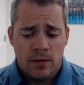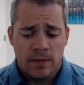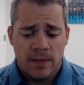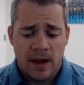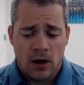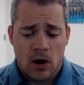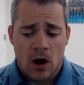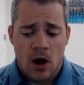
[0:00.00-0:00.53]

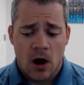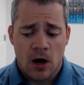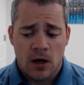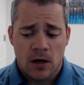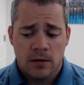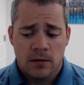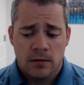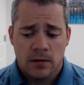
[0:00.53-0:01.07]
There
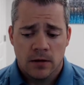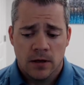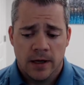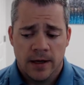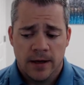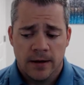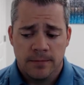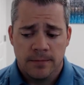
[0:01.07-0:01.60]
are
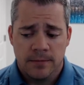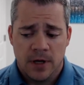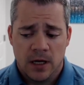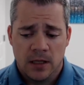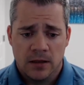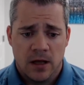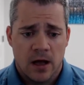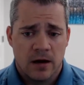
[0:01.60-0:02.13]
a
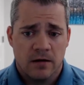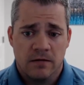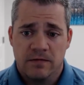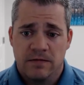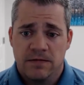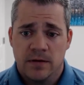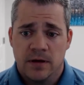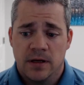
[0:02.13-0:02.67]
lot
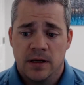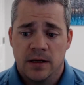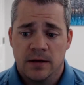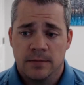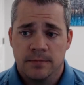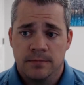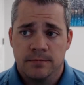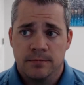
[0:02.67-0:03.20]
of
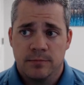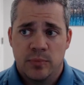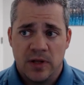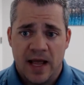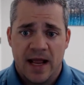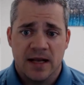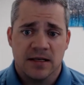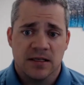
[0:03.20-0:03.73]

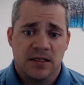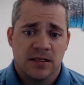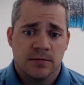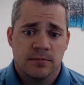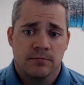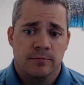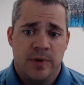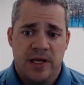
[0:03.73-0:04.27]
plans
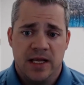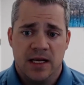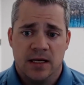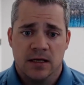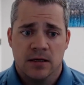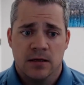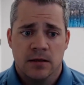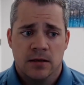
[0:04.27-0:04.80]

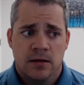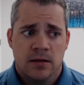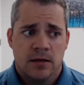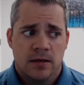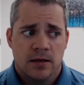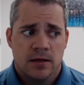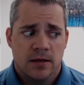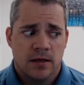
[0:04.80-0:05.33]
being
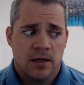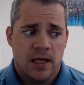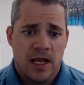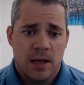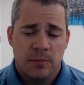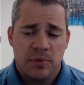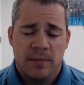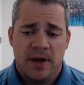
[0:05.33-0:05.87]

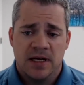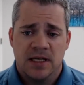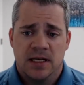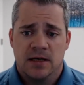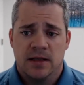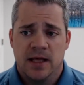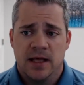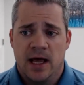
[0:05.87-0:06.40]

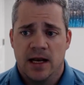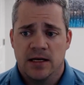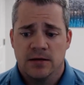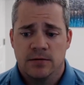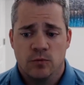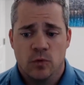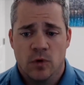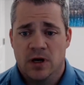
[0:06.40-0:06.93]
implemented that
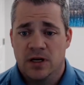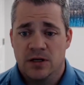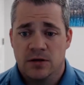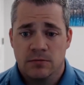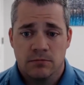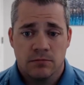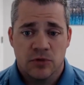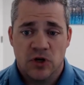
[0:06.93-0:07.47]
we're going to
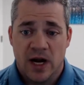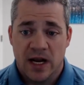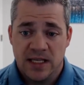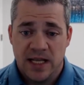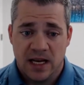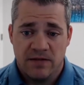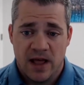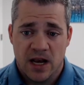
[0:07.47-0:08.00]
try to
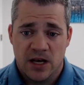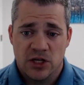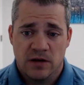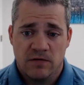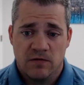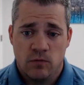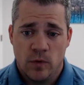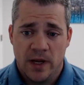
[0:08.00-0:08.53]
take advantage
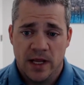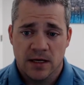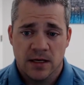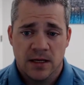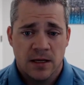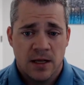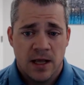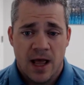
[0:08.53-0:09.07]
of
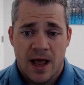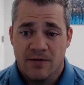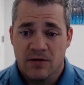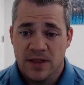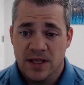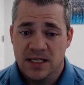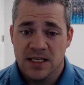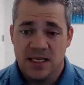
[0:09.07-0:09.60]
whenever
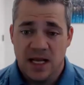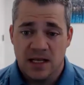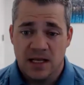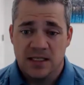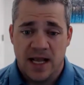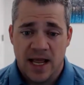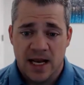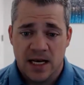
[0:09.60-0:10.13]
this
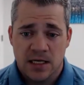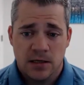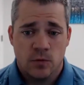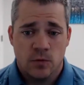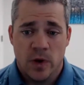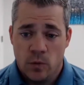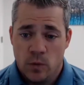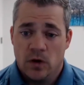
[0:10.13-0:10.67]
does end.
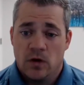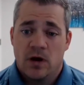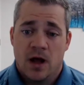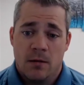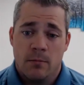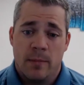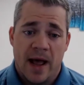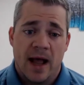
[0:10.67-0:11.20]
We will
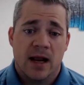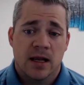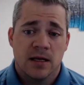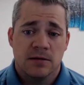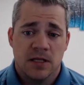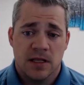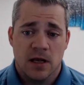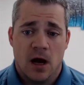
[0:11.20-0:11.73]
come back
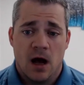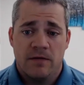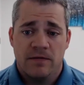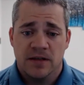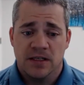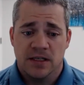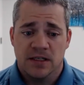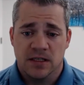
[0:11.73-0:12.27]
to the
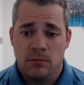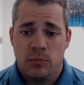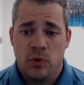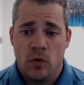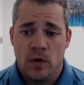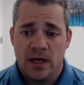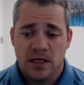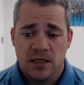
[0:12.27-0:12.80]
office at some
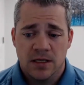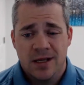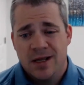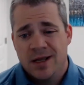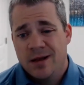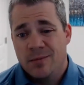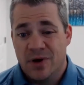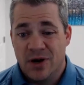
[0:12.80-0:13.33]
point,
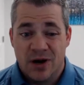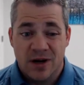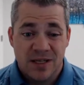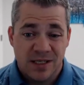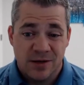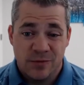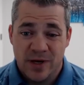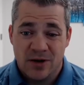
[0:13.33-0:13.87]
but
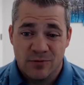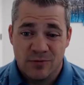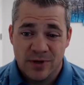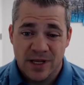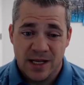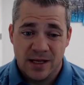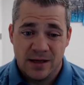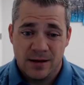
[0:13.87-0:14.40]
honestly, we don't
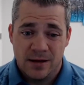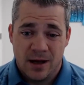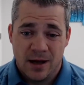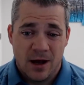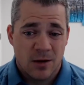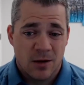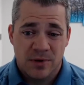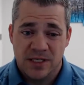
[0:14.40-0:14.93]
really
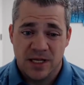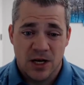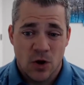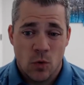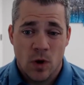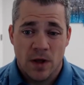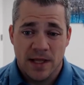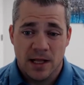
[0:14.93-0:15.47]
100% know
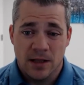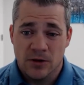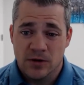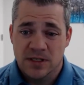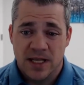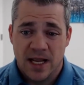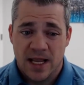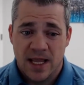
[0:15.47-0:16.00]
what that
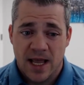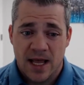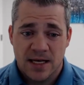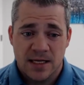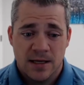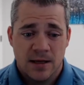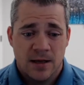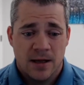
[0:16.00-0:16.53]
looks like yet
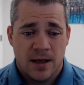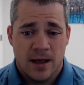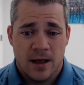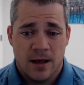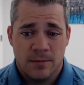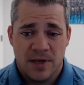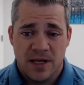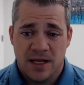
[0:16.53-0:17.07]

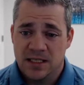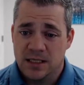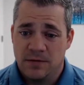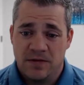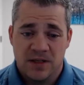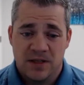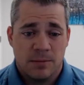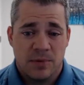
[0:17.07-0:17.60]
because some of
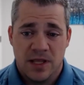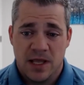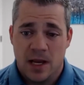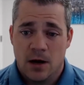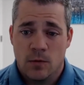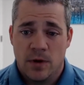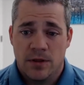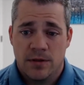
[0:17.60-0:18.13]
it's up in the
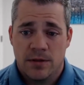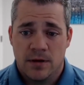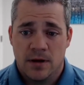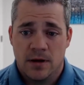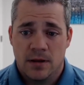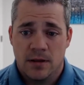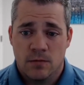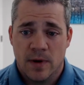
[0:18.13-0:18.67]
air with
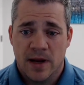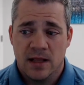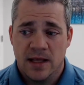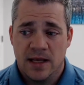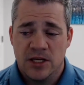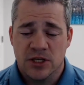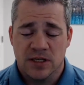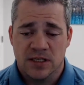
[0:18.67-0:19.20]
the
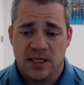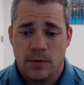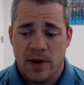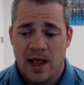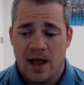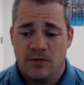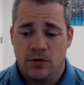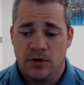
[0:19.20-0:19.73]
regulations that we
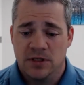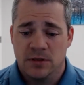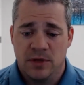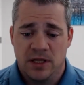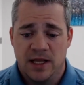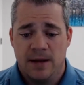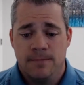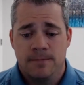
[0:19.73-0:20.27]
have
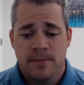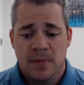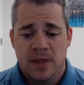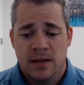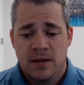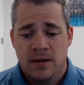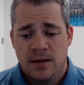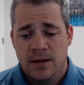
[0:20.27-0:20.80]
ultimately.
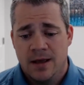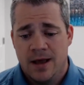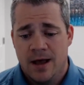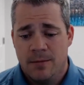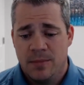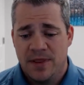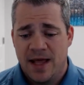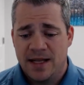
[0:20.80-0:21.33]

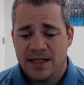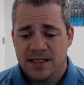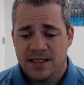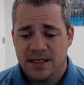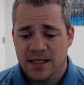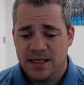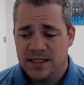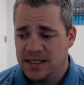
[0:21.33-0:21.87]
But that's
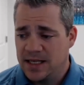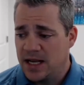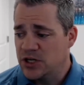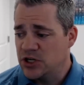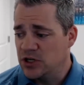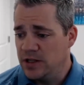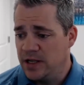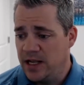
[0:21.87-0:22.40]

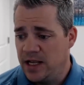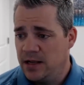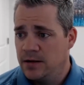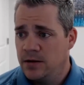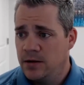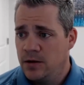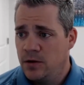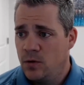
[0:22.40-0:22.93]
essentially
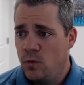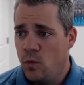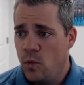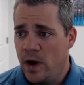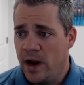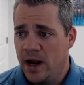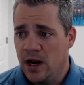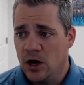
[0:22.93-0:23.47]

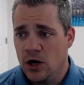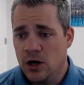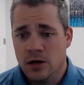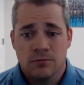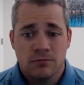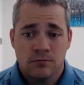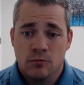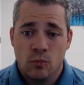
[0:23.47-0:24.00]

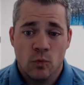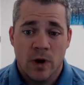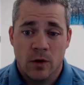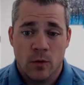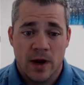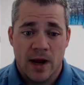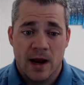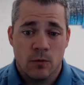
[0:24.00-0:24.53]
where
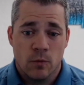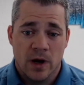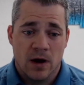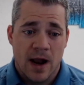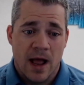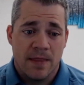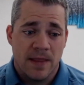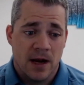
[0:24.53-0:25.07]
we're
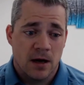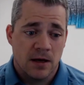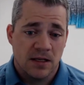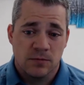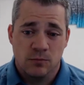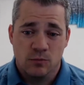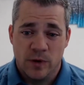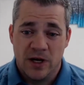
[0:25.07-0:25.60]
at there
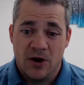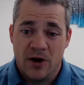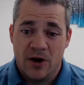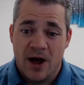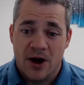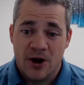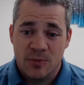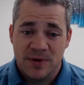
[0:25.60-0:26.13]
is we don't
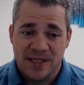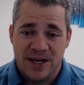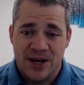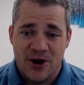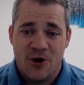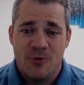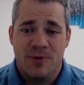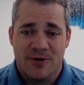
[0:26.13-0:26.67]
100%
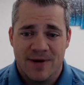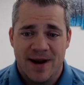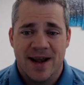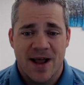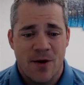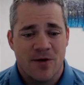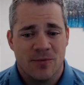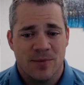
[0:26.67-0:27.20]
know, but right
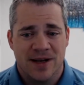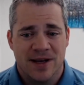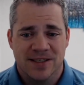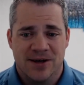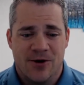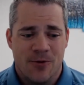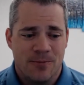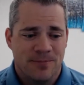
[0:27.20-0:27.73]
now everybody's at
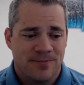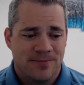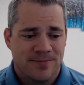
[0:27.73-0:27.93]
home.